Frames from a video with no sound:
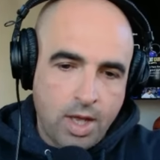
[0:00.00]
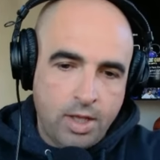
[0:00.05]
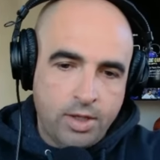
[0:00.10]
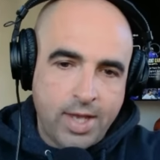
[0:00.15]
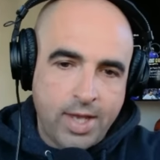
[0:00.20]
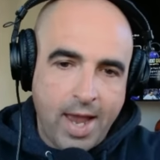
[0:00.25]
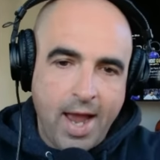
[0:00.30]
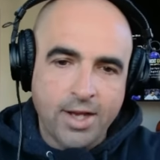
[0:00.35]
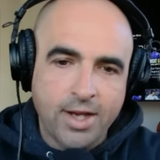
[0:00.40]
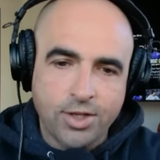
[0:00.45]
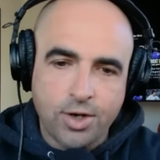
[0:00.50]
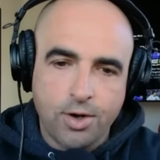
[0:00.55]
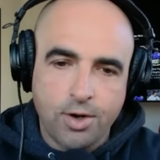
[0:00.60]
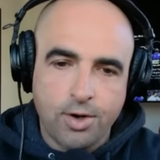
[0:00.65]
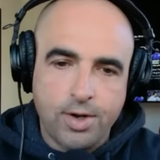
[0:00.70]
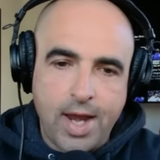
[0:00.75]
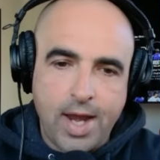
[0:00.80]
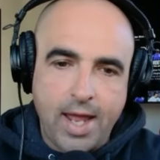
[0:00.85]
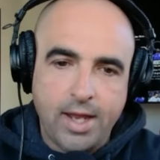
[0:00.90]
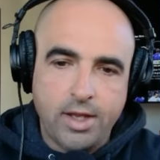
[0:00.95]

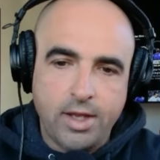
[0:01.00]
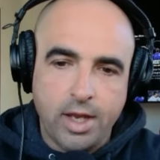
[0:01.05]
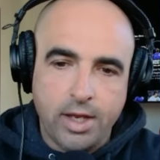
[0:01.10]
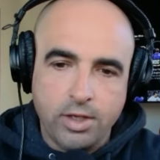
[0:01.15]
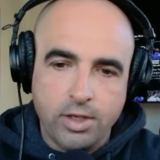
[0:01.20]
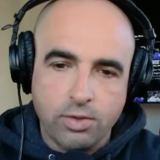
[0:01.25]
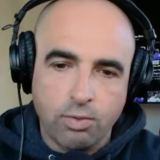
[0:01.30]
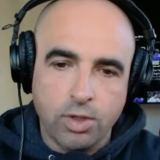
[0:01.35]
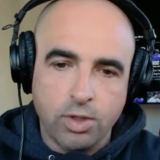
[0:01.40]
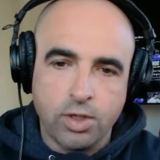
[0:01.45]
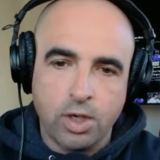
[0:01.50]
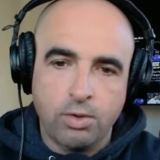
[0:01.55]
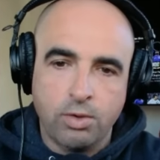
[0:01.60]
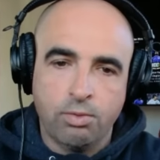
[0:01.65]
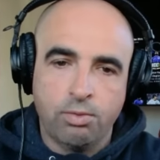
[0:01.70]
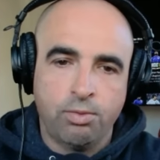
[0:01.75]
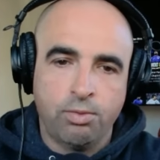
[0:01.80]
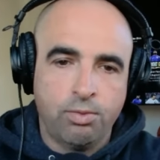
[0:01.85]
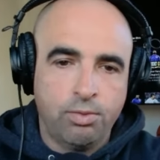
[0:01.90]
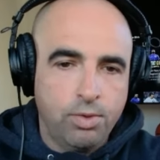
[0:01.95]
Hernandez was a
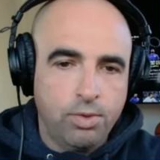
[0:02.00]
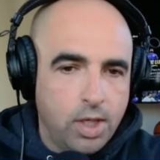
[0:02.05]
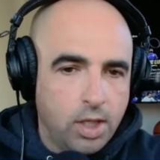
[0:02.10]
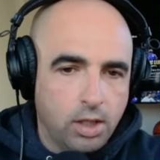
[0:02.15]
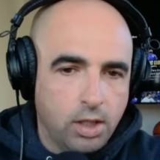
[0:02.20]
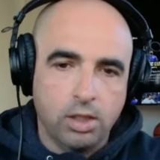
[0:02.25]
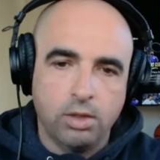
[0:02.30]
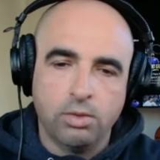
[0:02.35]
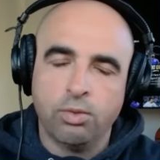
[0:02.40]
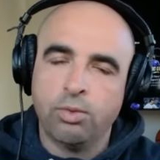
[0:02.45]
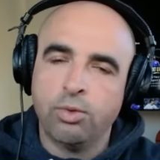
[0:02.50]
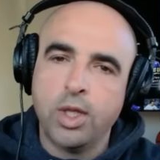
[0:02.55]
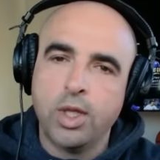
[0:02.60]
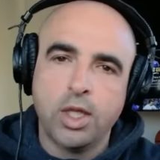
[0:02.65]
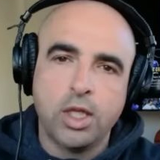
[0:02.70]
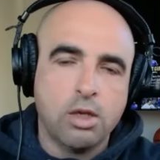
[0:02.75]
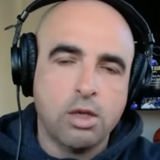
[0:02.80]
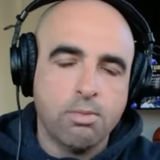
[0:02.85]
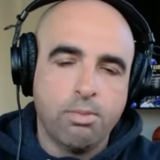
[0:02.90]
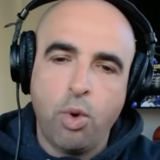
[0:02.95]
really,
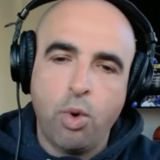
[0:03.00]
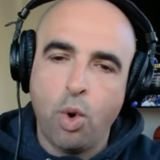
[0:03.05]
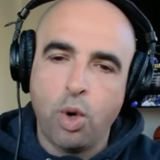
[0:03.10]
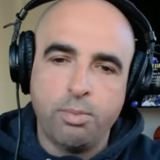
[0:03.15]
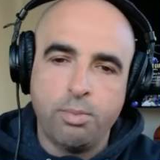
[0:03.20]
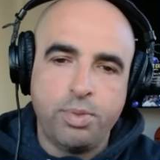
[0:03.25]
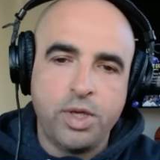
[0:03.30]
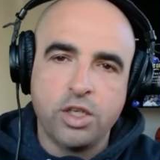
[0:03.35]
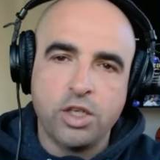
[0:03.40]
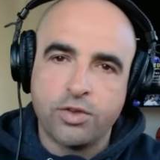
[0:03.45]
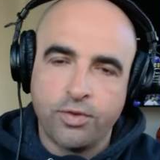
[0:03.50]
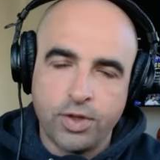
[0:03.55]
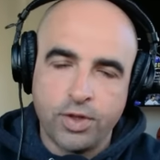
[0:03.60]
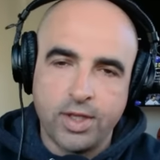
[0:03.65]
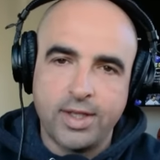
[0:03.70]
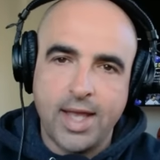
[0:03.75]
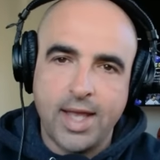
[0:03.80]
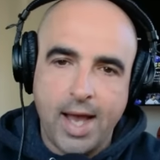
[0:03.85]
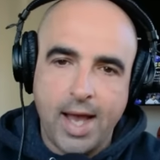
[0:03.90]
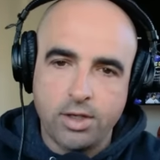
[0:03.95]
really important piece for the
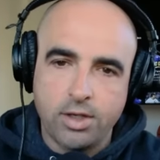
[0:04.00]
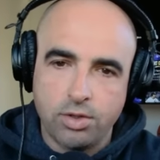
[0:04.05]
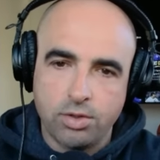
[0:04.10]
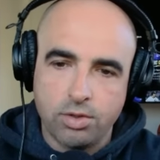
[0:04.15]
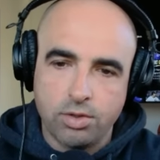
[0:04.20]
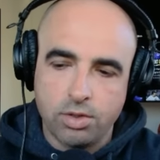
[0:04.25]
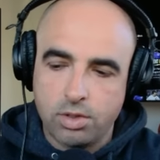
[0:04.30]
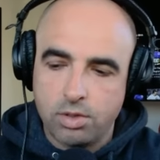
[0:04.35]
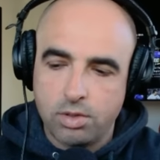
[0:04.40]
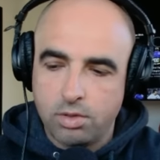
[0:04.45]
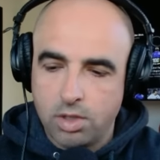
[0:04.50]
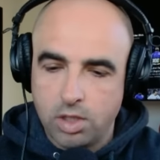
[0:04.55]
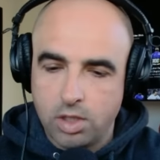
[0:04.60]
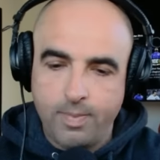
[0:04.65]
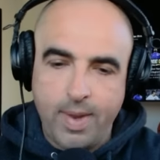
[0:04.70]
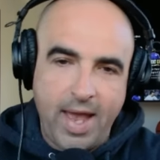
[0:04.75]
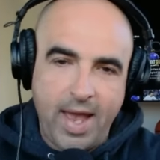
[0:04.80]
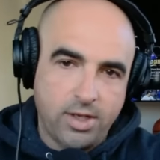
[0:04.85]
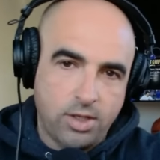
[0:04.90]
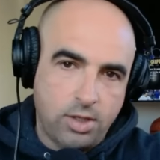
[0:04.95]
Dodgers this
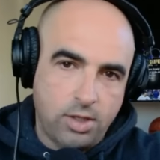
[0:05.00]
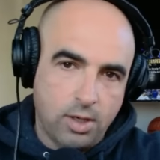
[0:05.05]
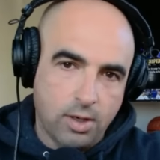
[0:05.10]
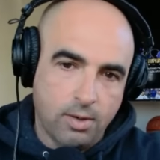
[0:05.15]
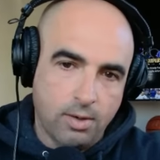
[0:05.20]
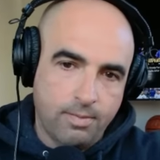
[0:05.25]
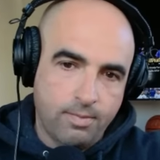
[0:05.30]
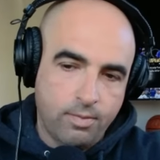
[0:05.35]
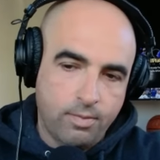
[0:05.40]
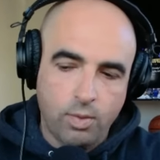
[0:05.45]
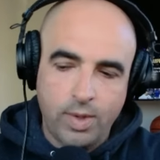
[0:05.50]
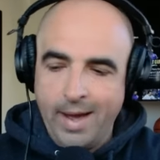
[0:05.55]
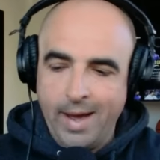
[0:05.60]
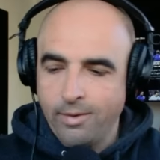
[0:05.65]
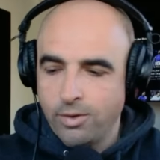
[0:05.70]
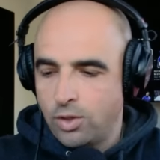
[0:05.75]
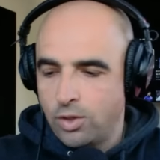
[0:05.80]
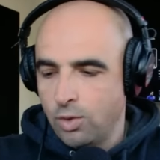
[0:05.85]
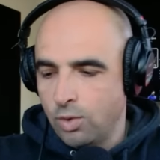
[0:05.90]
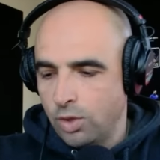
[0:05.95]
past year. When I
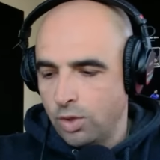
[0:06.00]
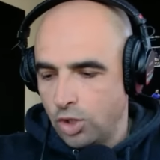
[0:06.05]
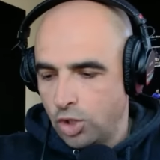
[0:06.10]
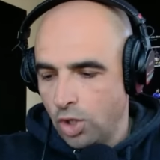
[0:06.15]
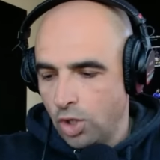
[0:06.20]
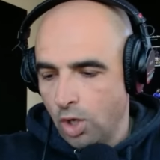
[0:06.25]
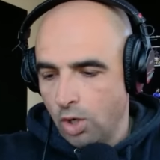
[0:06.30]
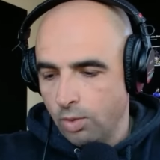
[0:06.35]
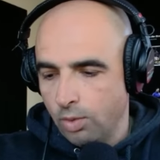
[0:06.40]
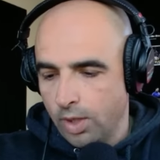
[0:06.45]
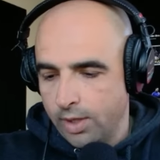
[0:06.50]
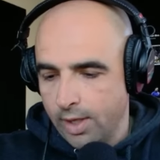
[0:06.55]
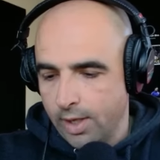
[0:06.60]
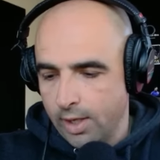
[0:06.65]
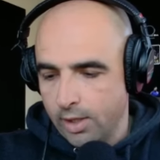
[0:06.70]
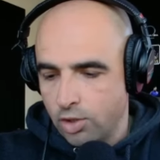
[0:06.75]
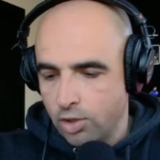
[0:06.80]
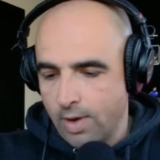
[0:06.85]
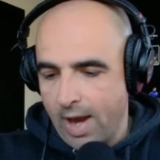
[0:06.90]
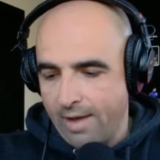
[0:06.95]
was doing the show with
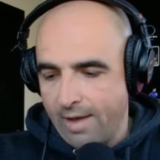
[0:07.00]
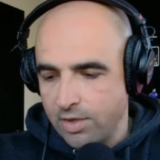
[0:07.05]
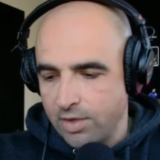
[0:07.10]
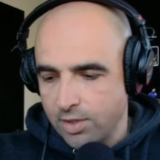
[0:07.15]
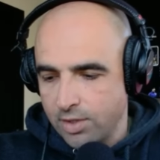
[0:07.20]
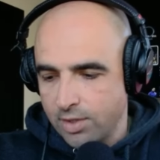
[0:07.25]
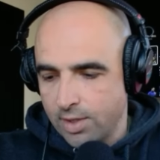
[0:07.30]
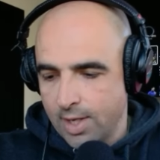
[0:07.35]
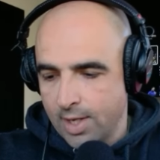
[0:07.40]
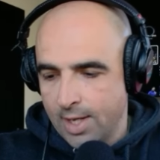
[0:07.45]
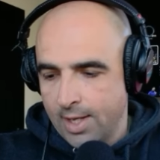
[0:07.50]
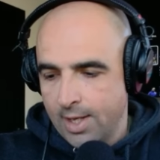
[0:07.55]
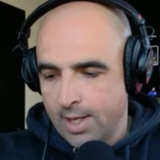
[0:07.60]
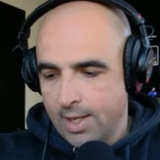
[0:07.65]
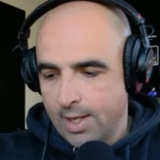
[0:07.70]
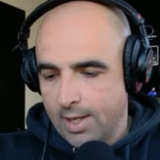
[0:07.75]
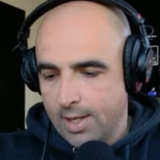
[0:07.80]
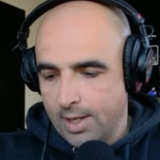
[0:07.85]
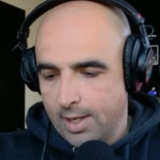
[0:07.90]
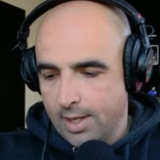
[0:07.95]
Travis
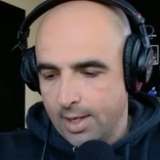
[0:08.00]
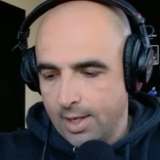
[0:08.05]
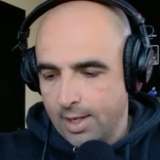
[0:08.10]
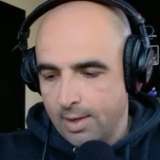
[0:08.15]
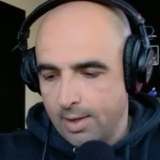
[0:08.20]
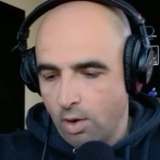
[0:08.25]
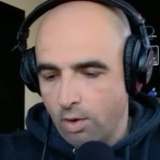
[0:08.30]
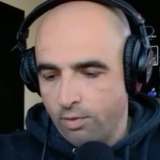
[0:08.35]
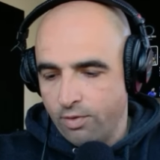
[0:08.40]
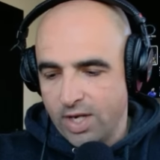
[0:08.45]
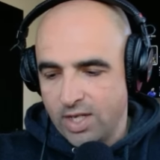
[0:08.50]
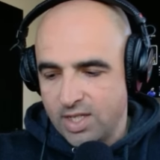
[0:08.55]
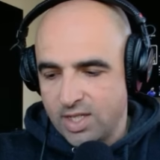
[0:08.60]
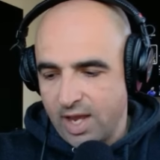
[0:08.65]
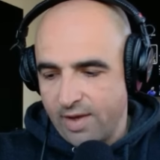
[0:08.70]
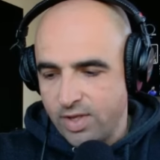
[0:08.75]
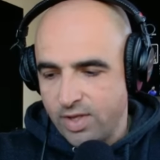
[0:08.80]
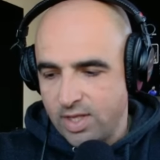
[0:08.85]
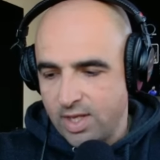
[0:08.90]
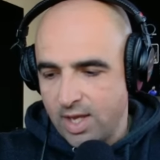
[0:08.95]
over at
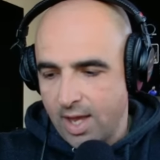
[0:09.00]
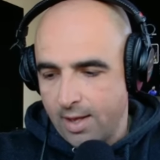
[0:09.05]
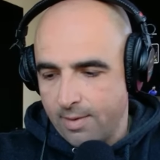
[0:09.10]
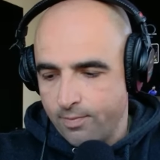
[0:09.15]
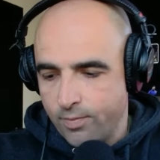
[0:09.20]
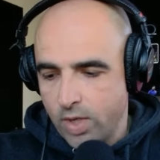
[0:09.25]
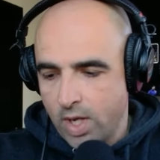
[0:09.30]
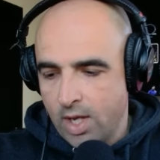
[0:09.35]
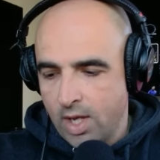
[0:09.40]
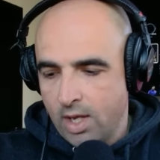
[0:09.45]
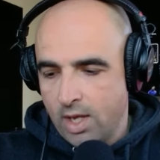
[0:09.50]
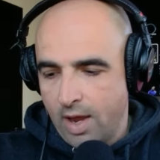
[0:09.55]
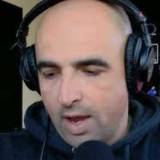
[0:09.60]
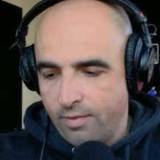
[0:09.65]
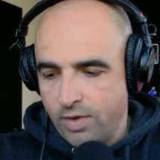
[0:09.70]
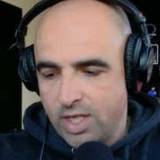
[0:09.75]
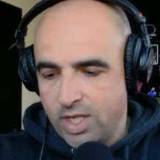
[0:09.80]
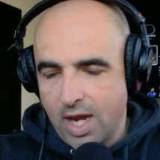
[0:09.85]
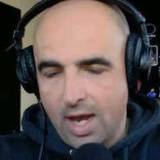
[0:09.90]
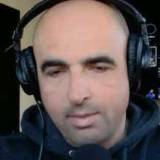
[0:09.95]
710,
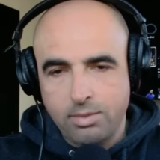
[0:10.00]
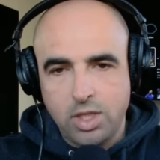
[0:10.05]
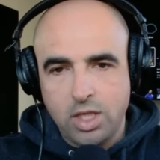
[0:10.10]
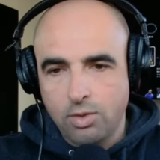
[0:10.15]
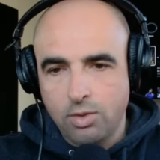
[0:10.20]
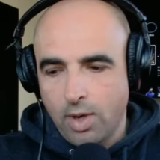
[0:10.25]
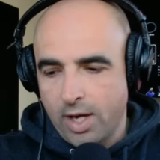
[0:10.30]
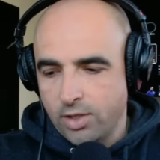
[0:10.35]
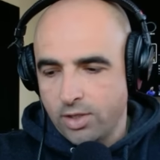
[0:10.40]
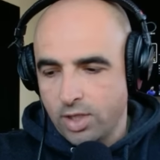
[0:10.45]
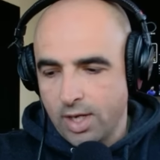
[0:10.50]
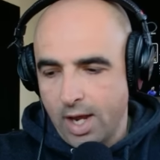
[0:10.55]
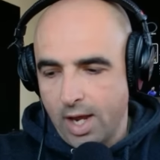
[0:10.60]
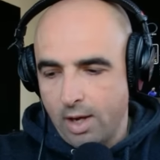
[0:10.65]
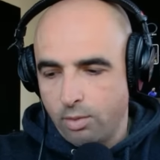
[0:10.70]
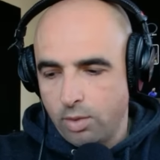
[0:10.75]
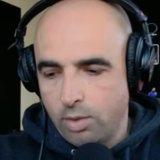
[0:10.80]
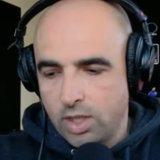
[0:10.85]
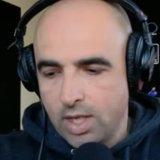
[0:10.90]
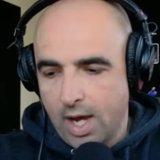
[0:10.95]
every time T-Raj and I
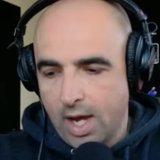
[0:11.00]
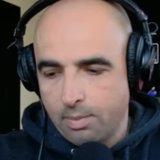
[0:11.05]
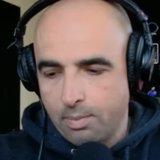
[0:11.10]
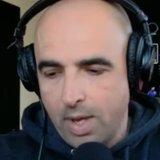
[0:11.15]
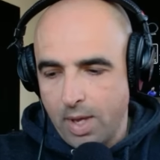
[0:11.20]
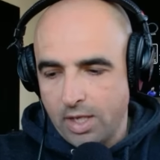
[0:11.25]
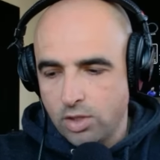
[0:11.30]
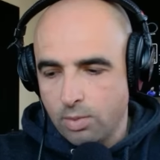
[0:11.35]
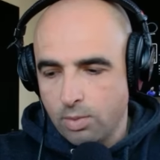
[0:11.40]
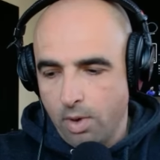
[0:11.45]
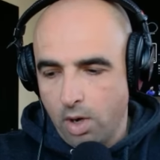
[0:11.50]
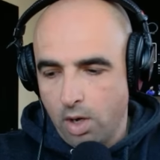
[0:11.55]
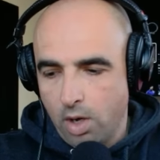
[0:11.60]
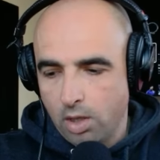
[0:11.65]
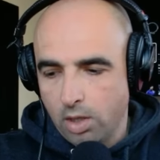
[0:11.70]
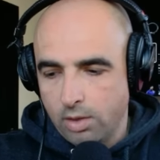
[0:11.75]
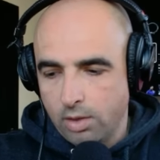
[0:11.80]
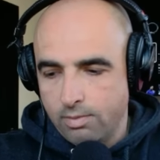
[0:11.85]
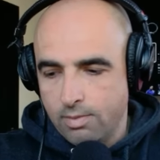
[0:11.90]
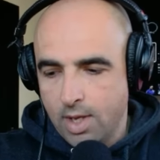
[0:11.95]
we talk
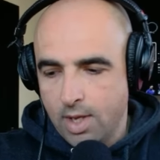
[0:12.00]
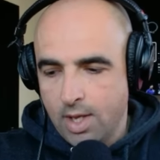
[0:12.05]
baseball, and